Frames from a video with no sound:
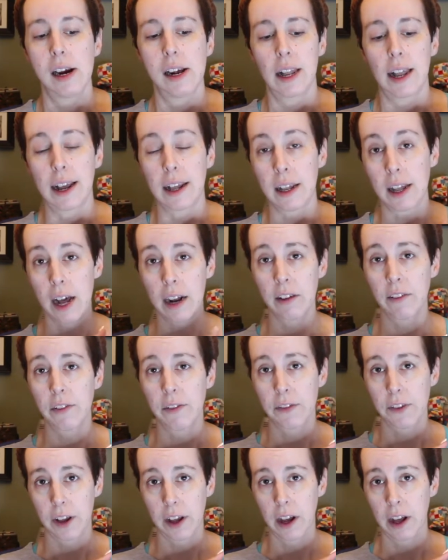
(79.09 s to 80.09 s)
Like a lot
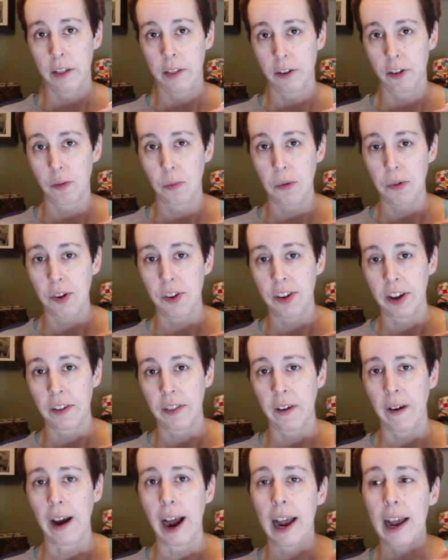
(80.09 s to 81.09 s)
of other Spoonies
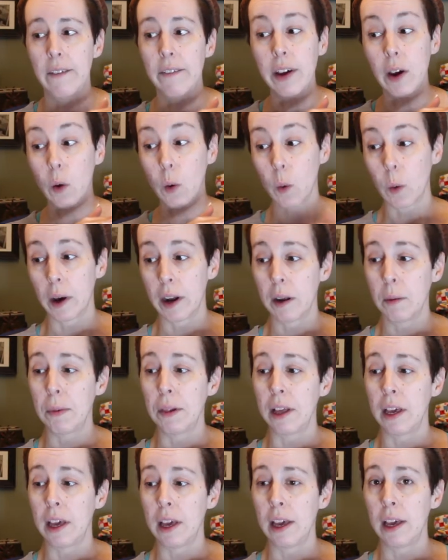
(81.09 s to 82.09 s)
out there, I have
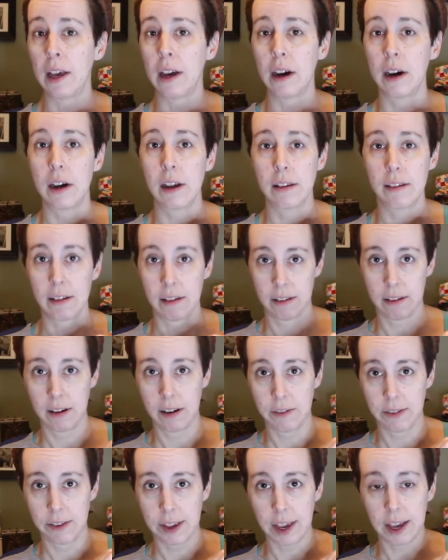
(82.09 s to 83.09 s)
incredibly
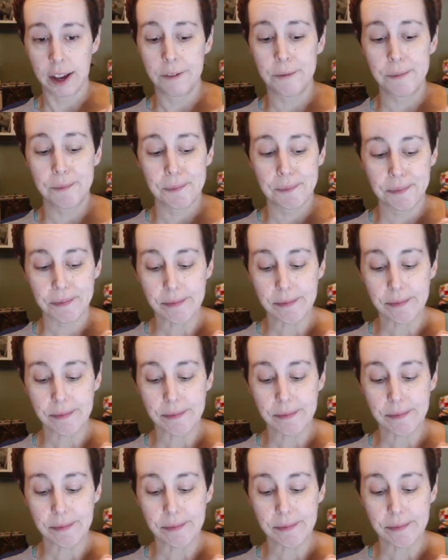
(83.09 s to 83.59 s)
sensitive skin.